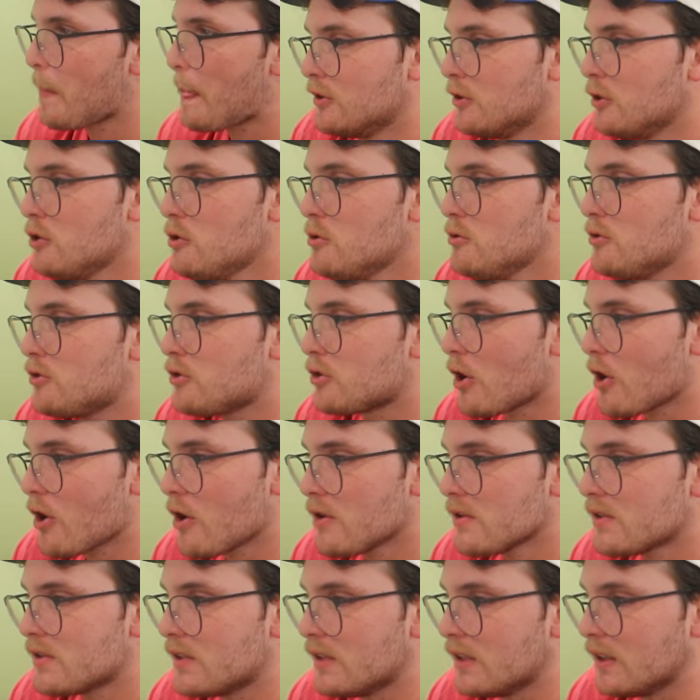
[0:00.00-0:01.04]
New
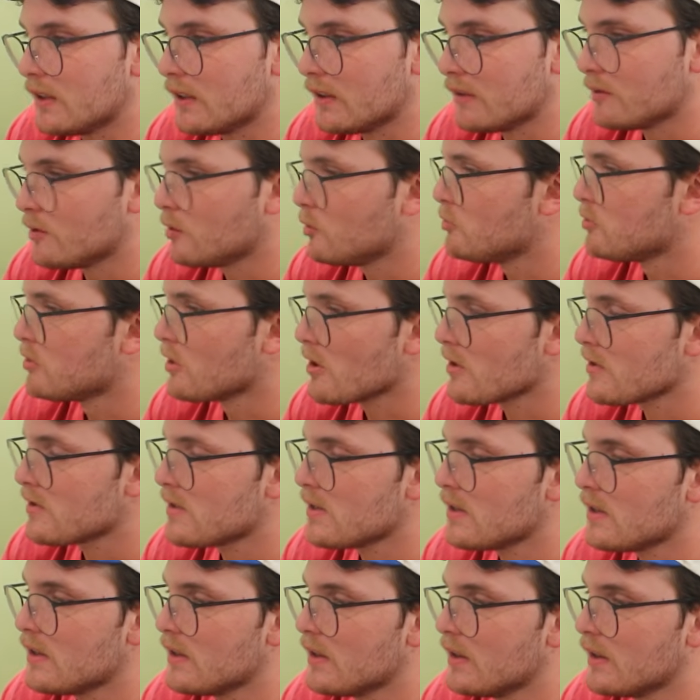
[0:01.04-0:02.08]
Jersey. New
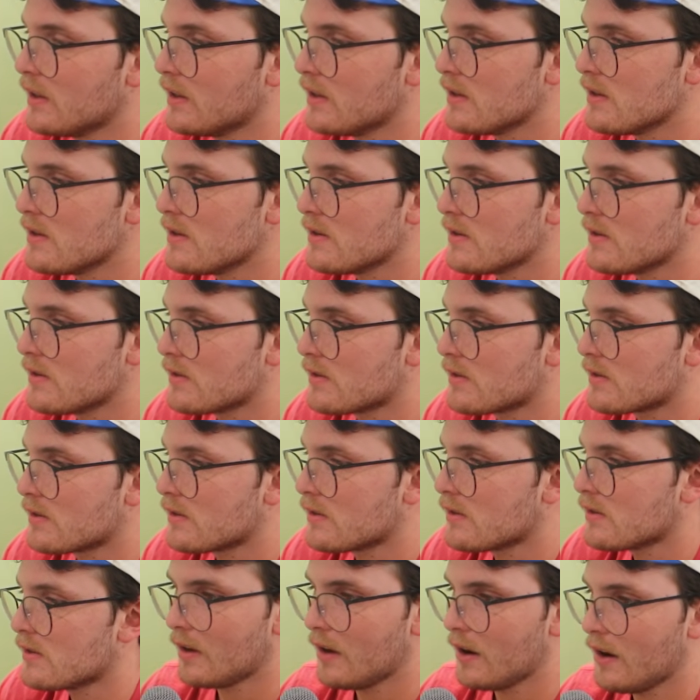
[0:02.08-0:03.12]
Jersey is
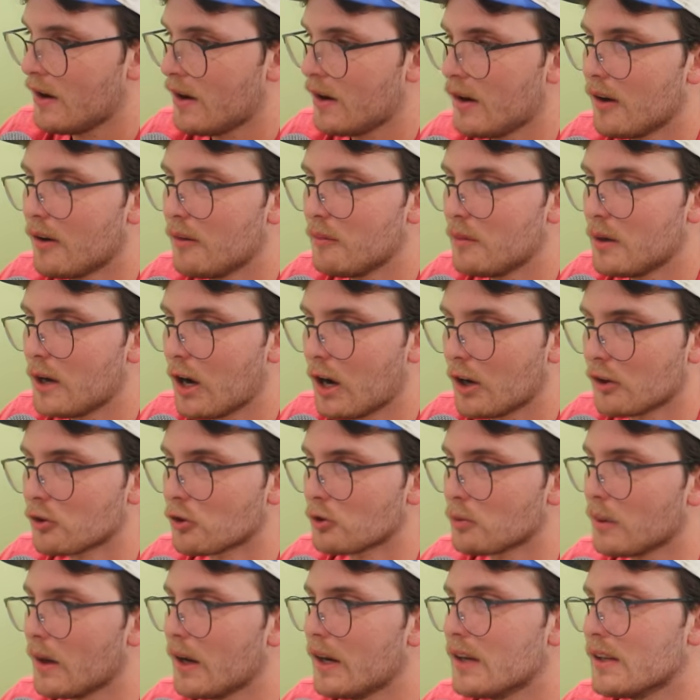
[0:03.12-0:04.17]

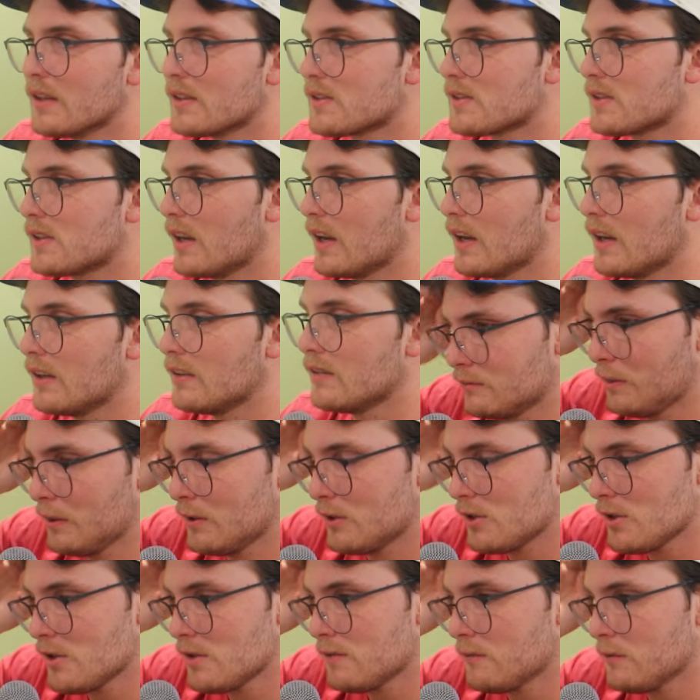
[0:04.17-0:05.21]
underrated state. But
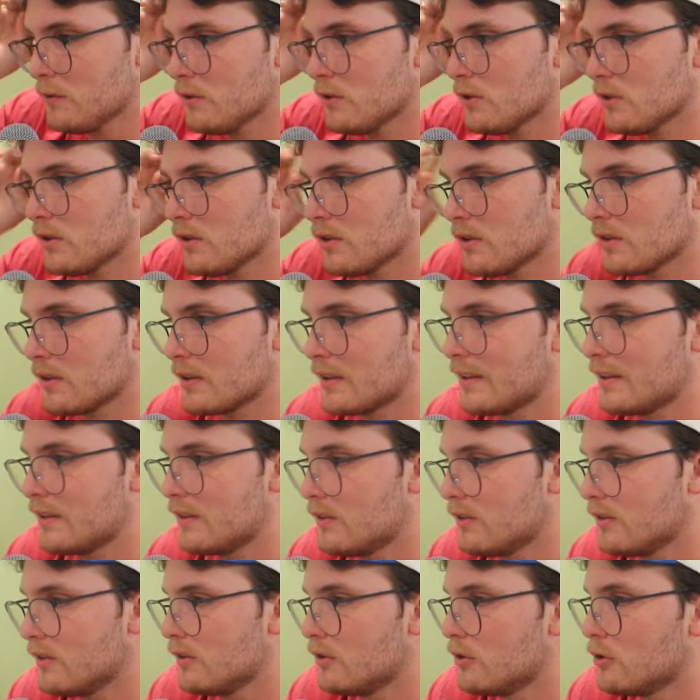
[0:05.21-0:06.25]
just for
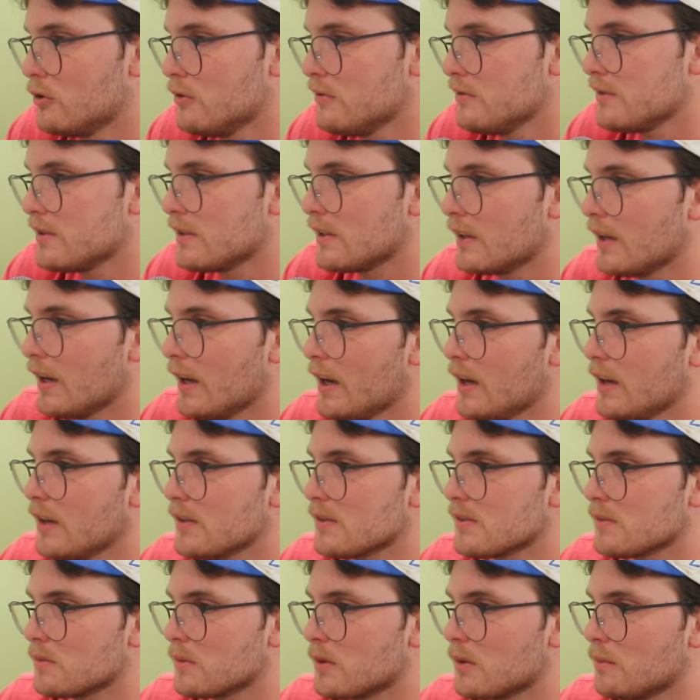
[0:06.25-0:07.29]
goofs and
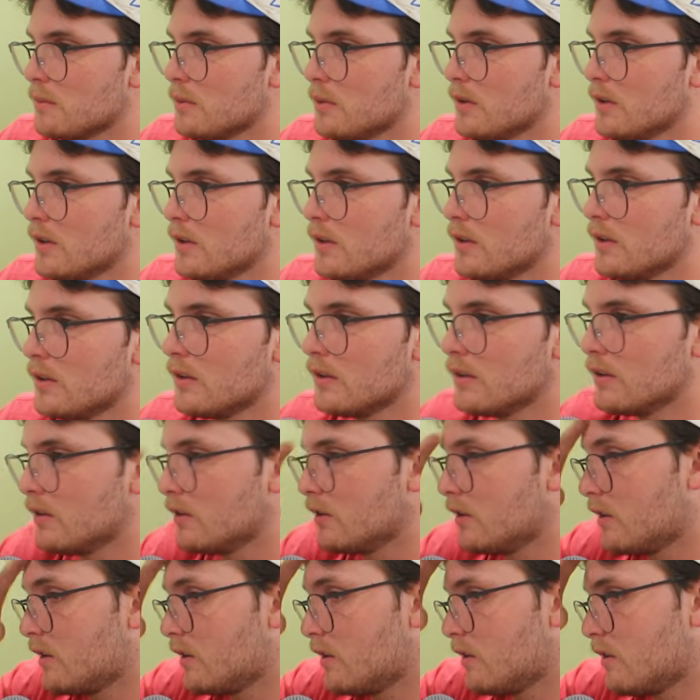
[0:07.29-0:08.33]
gags, I'm going to put it
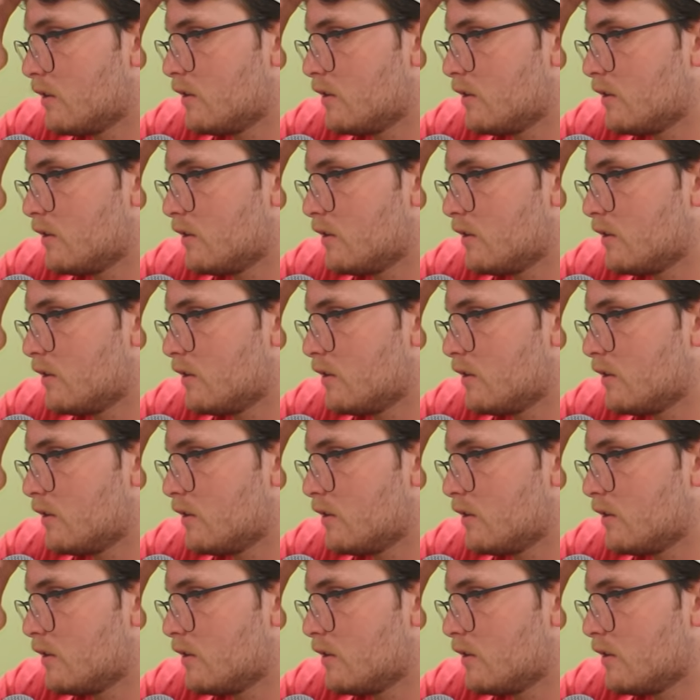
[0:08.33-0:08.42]
in